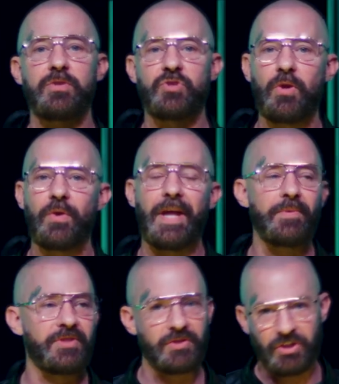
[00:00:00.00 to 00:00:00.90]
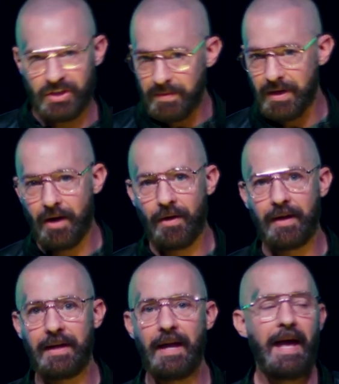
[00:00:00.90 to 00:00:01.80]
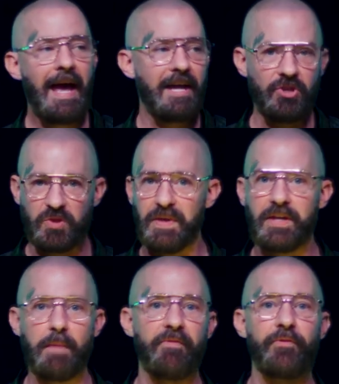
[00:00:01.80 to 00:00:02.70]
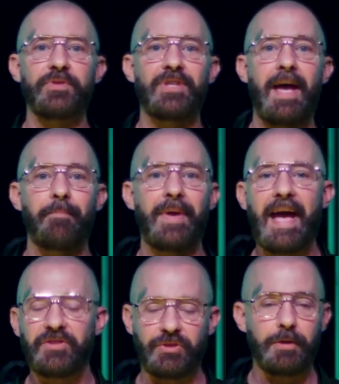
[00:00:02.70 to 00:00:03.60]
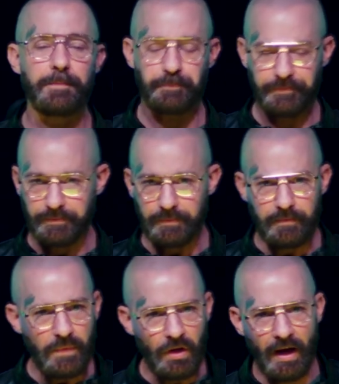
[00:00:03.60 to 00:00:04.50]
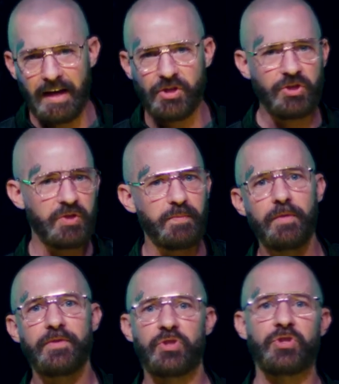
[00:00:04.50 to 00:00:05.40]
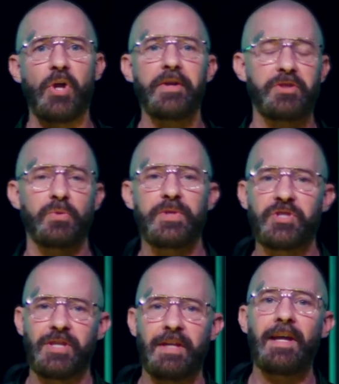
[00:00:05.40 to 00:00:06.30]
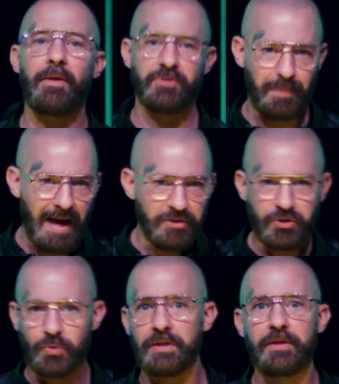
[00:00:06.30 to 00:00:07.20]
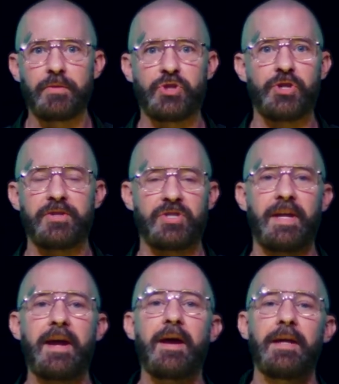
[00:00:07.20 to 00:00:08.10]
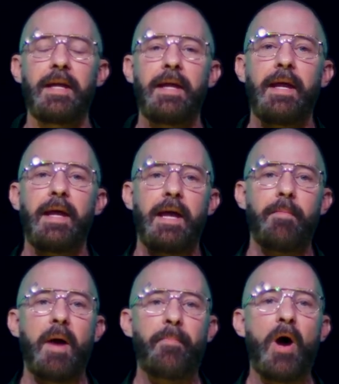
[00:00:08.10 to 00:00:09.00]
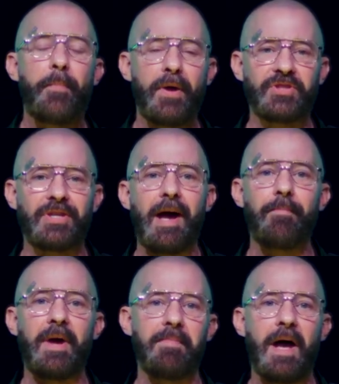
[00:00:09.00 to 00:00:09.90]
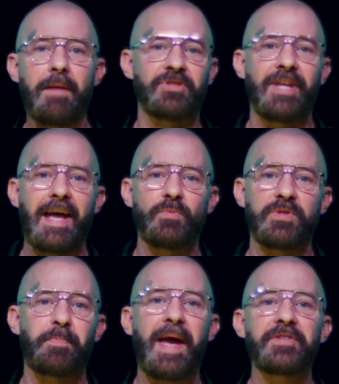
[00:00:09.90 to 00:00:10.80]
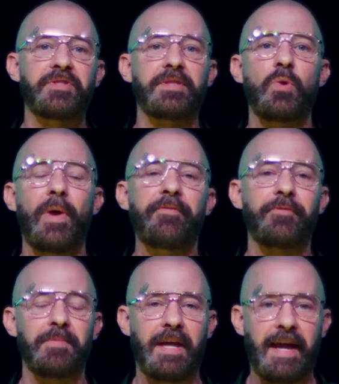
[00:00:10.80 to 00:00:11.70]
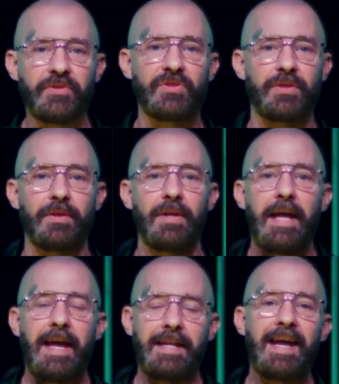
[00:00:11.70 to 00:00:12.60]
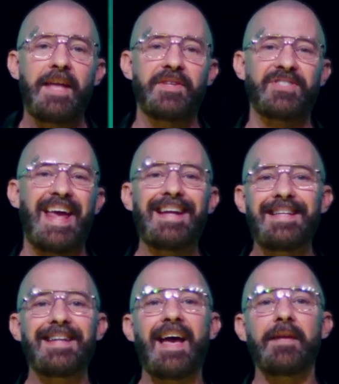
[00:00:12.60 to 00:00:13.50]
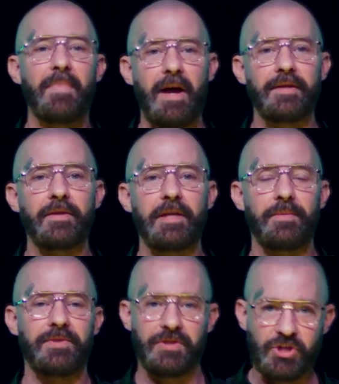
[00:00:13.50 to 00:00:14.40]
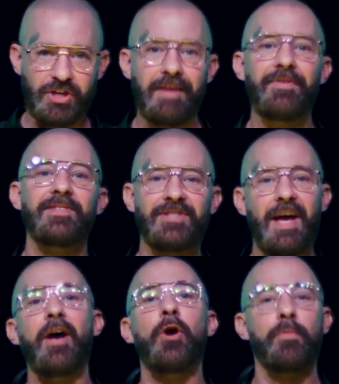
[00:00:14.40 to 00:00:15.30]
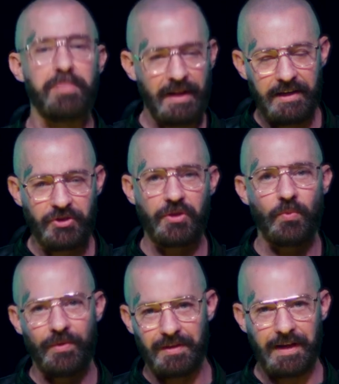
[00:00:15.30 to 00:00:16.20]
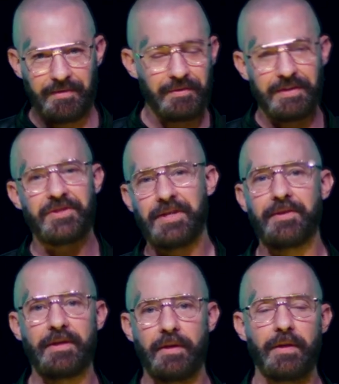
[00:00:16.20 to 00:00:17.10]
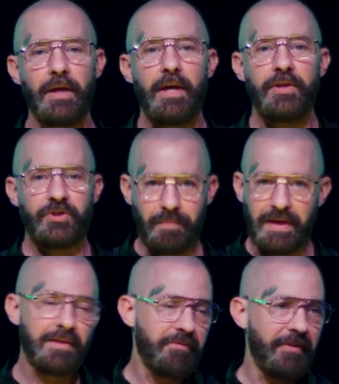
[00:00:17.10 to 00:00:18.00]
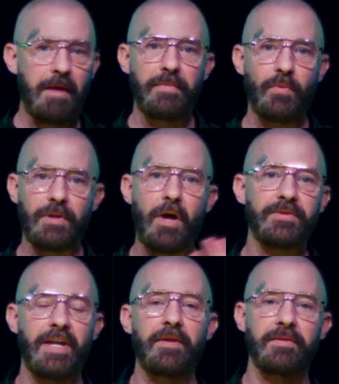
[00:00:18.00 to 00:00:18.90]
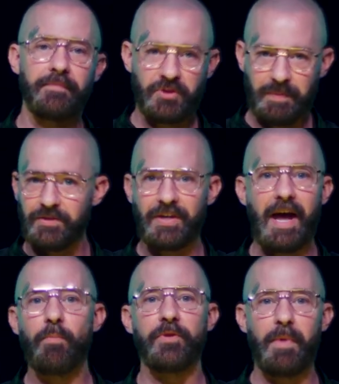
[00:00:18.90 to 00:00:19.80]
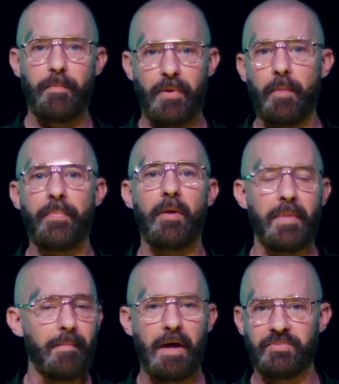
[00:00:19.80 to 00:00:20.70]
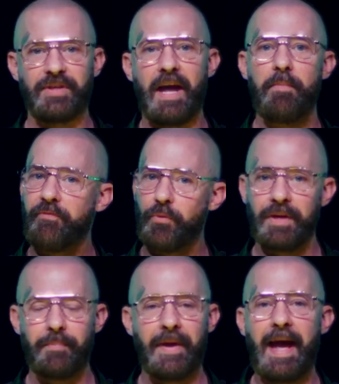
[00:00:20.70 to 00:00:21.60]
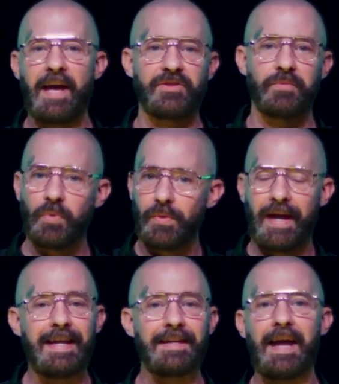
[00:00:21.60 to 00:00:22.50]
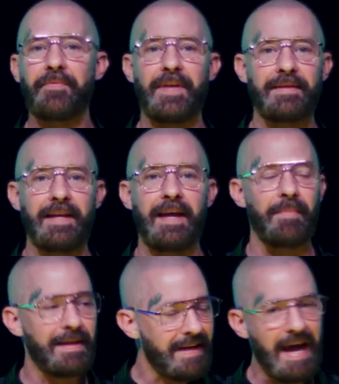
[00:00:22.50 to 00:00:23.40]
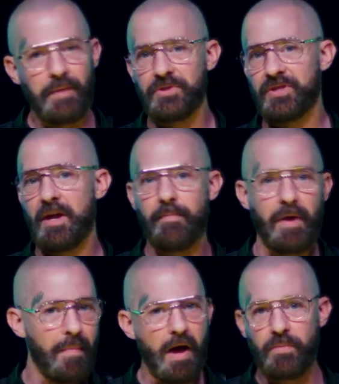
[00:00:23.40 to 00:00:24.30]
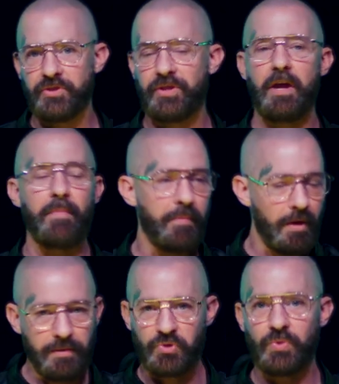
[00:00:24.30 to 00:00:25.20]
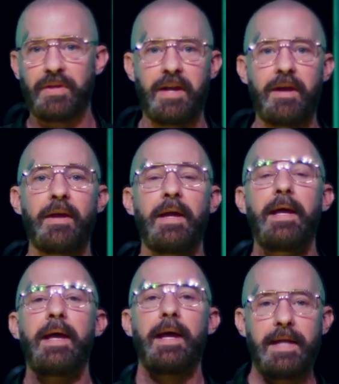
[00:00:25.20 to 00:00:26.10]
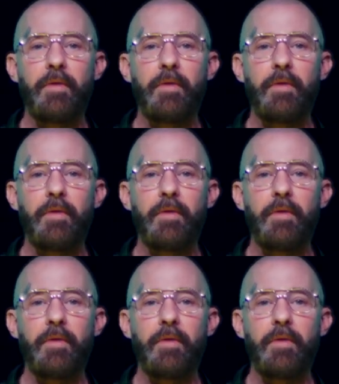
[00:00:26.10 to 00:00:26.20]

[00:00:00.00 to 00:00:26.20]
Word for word: years old, I was in seminary. I had just become a full time pastor. I just moved to Starks, Louisiana. I was pastoring a little church there. And my papa Scott, my mom's dad, was passing away from cancer. And he had this 89 model. It was a Chevy Tahoe Blazer with leather interior. So me and the family went all down to spend time with my papa, my mom's dad before he passed. And we were hanging out that day. My dad was there, my mom was there, my brothers were there. And